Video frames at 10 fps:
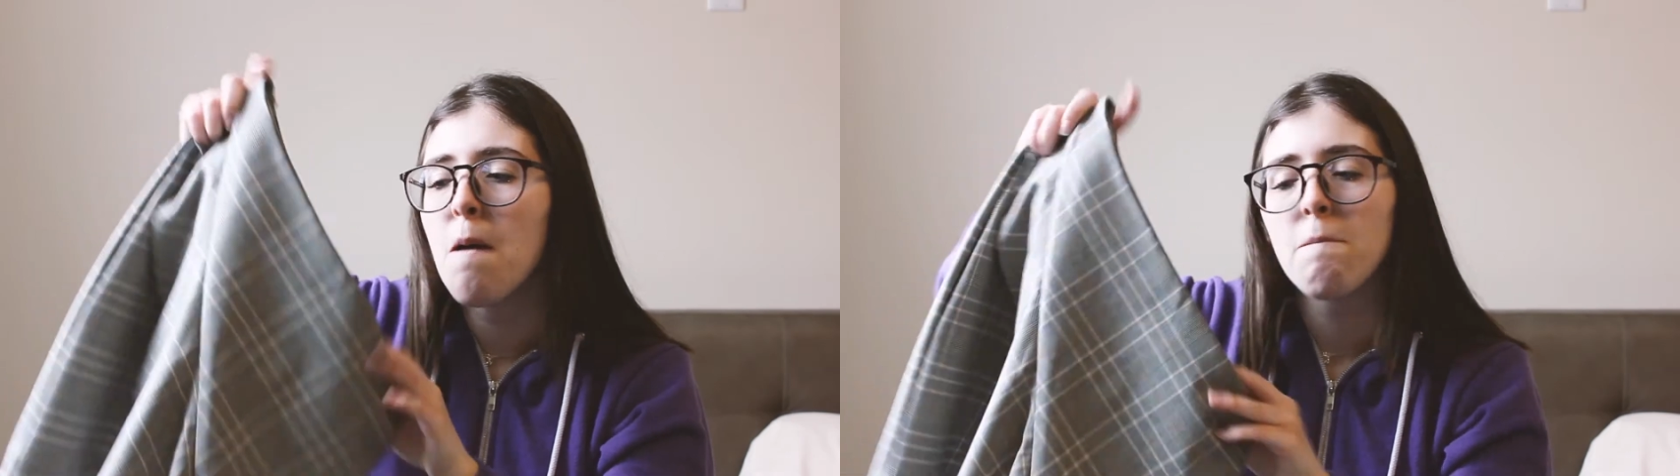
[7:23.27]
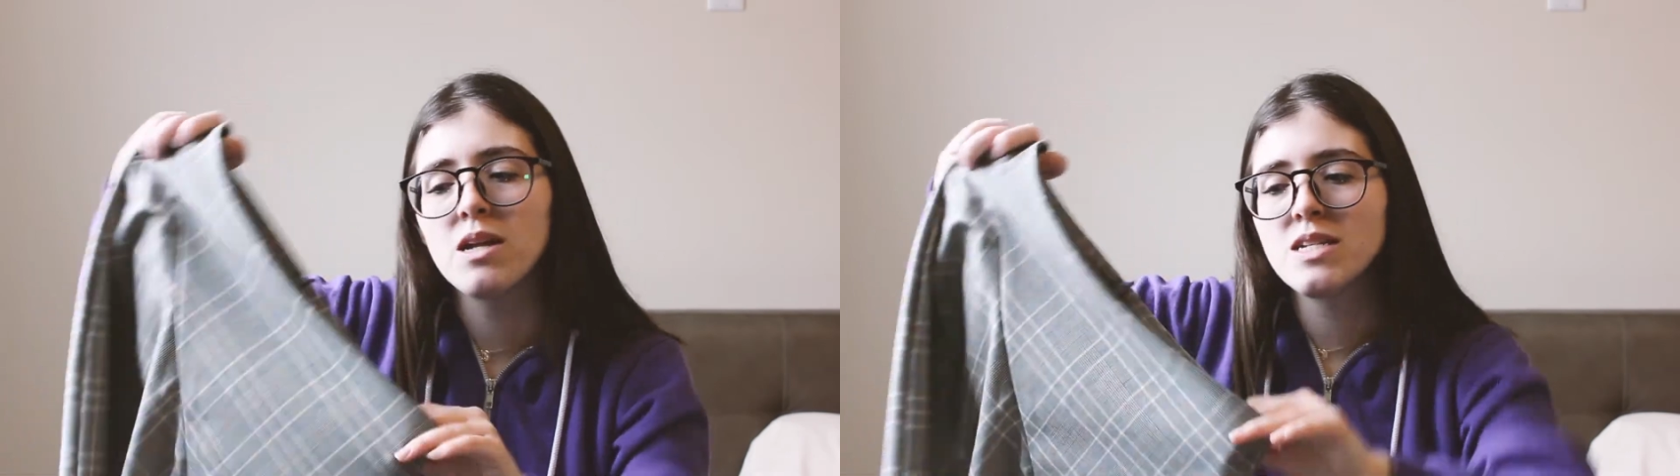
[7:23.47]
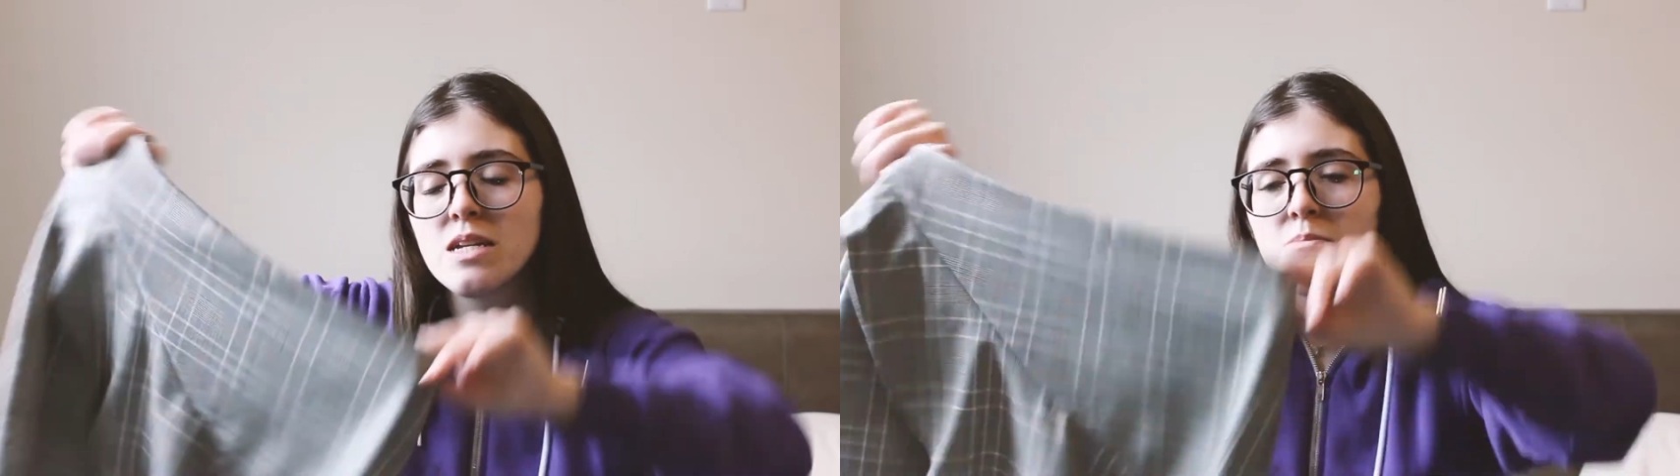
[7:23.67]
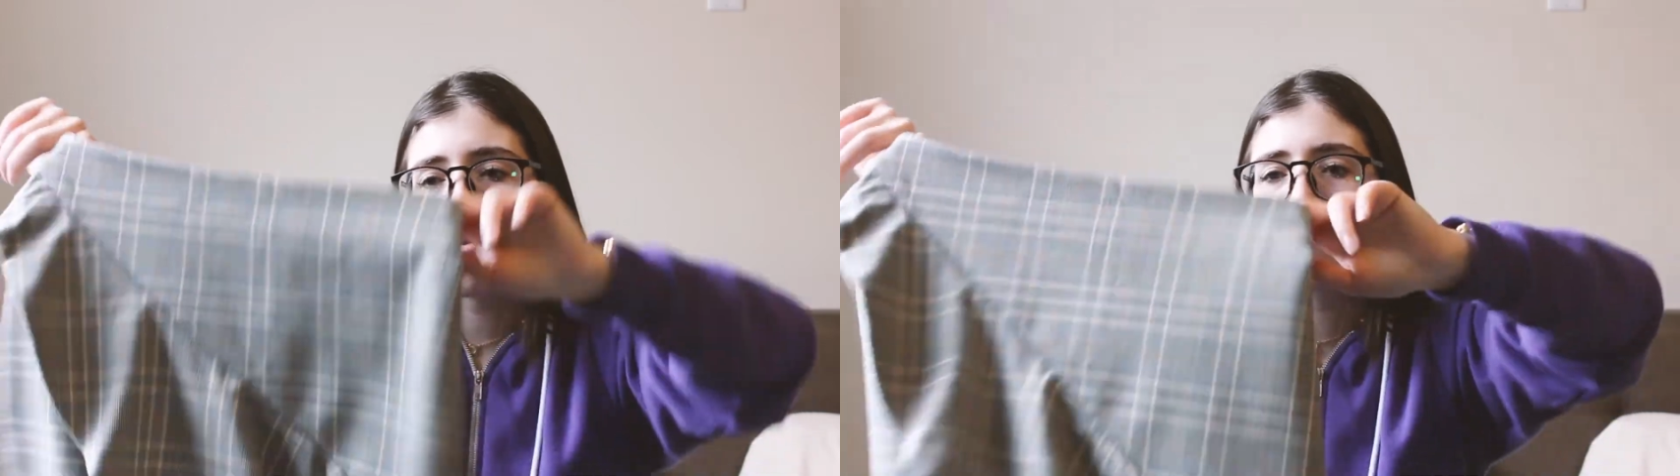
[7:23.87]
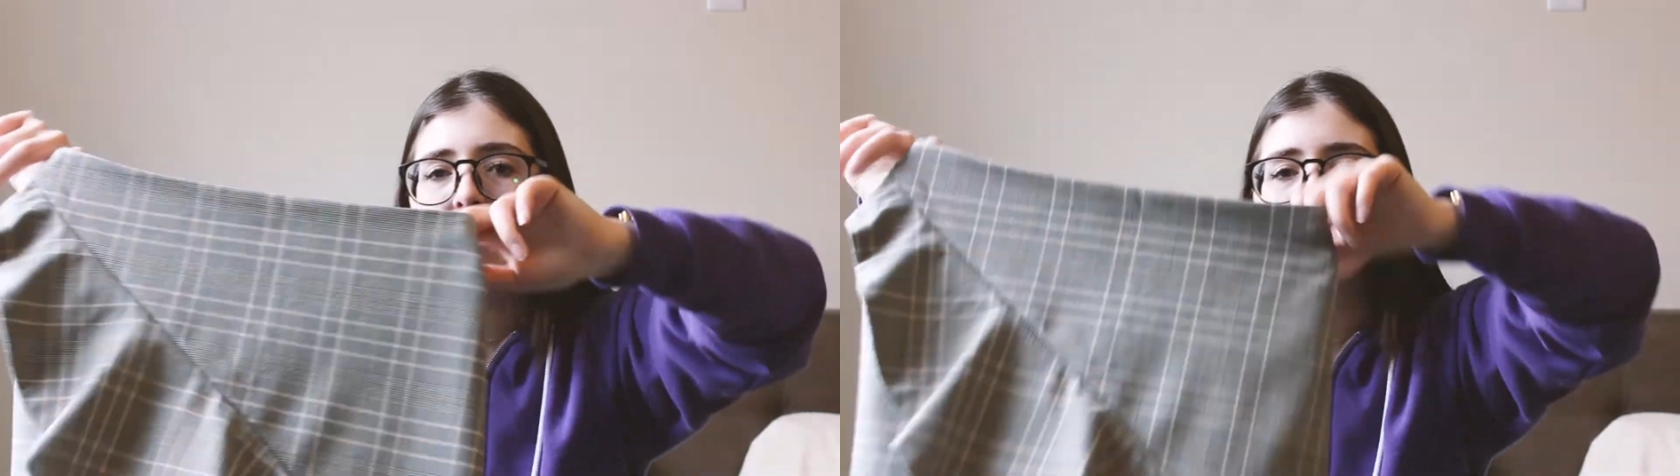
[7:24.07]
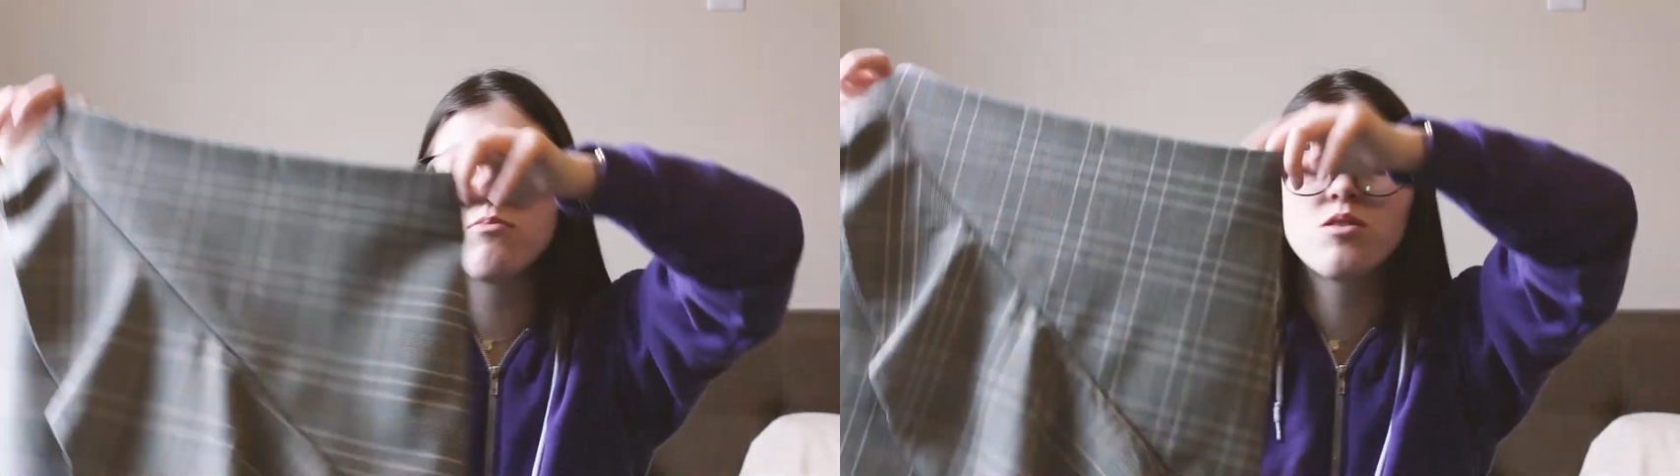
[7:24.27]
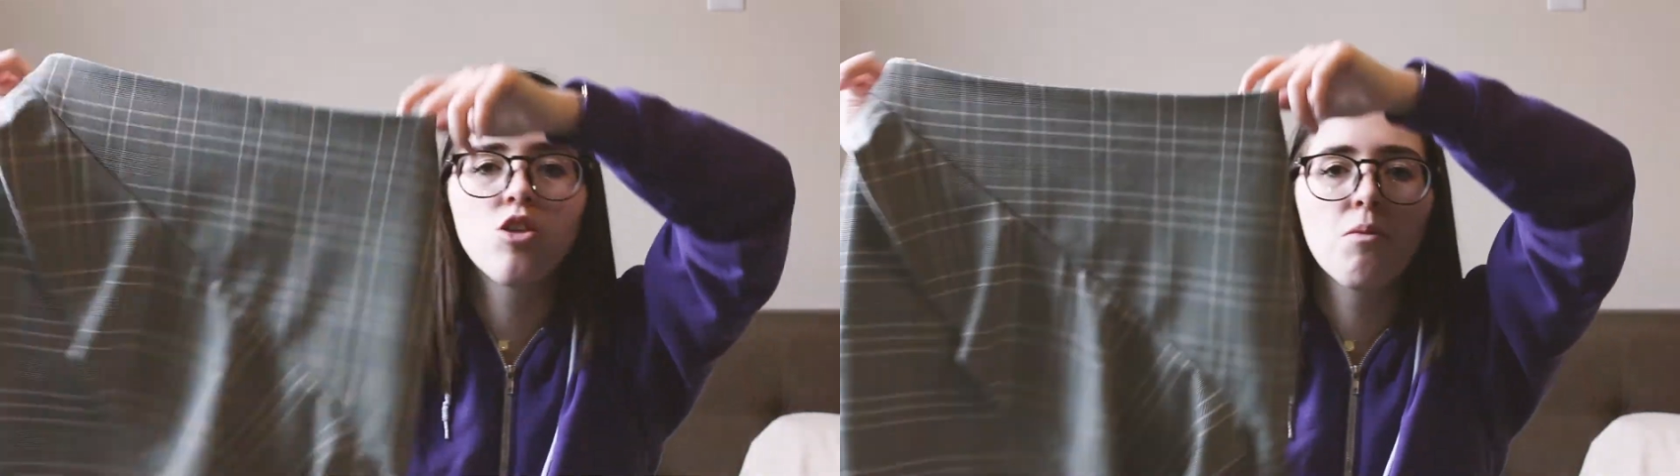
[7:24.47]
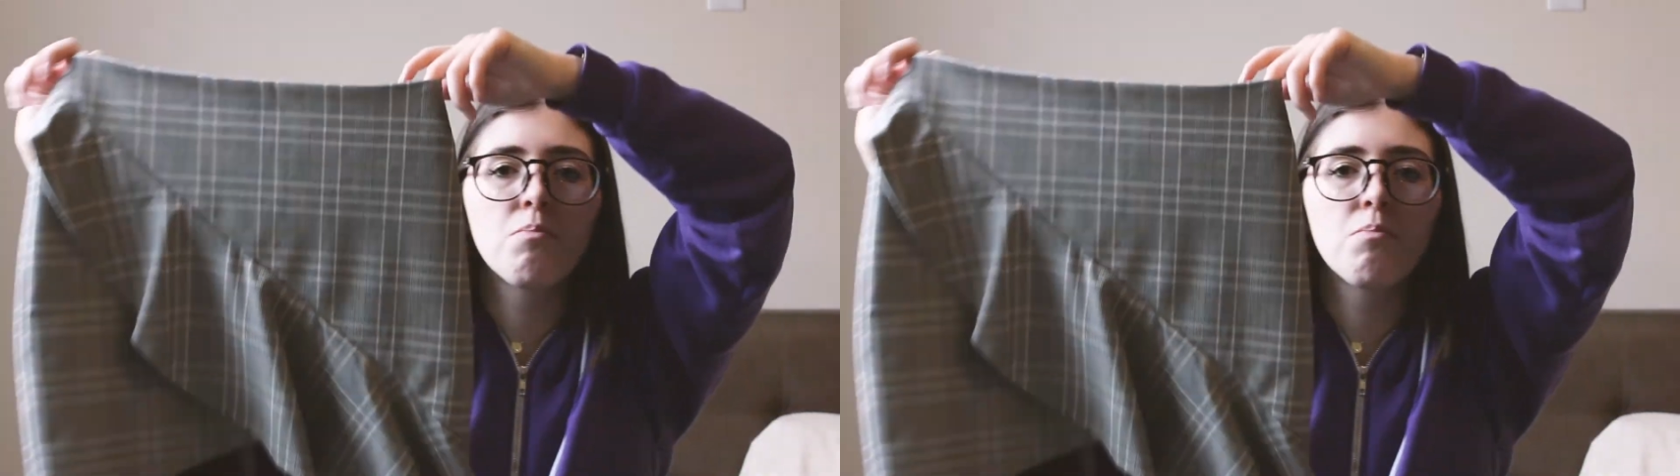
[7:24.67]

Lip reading: but it didn't make my hips look